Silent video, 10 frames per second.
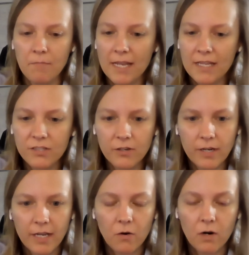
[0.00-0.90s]
med
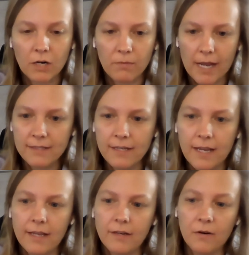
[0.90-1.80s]
student or a
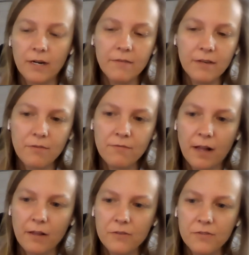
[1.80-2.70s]
resident or even a
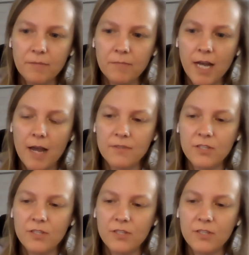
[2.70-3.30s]
fellow sometimes